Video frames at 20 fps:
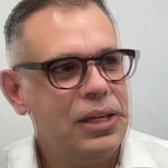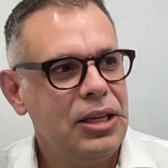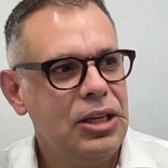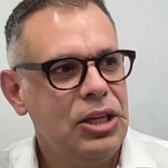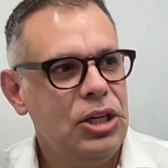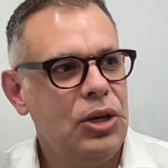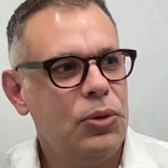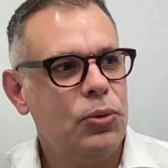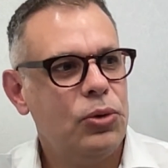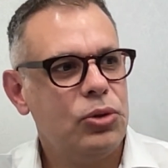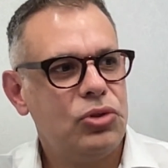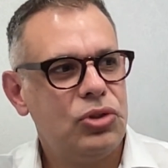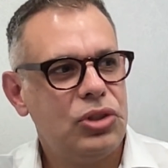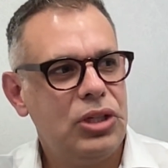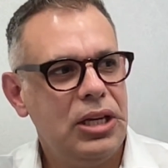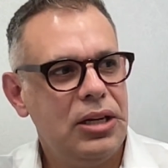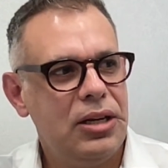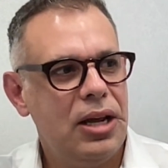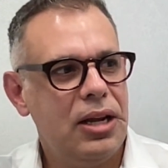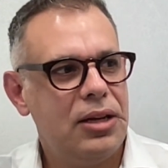you will
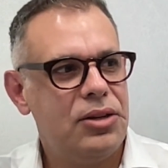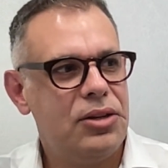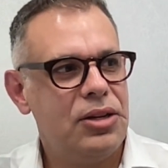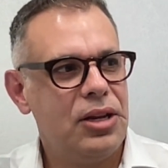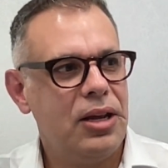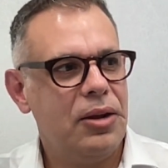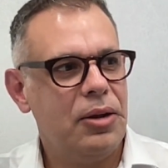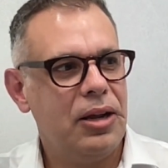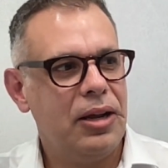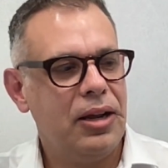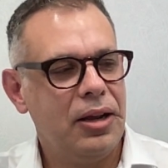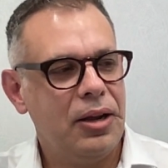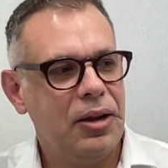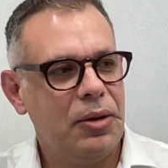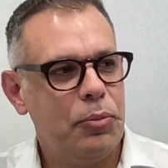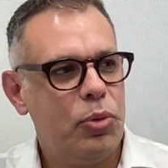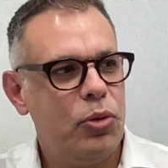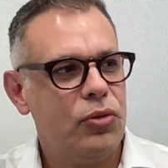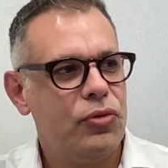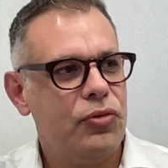see that
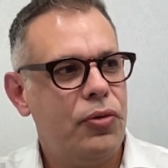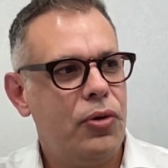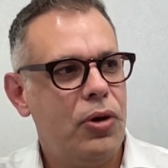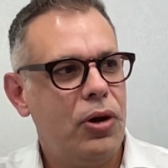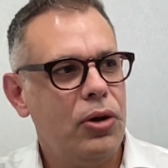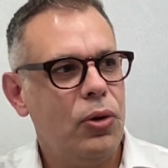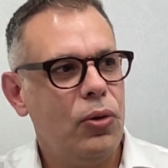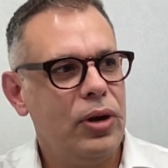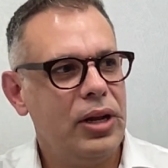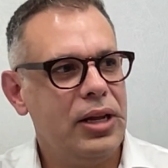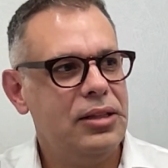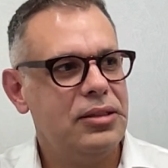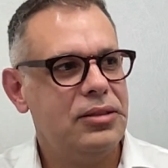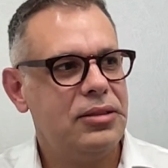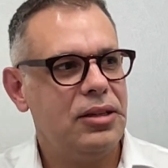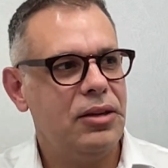the portfolio is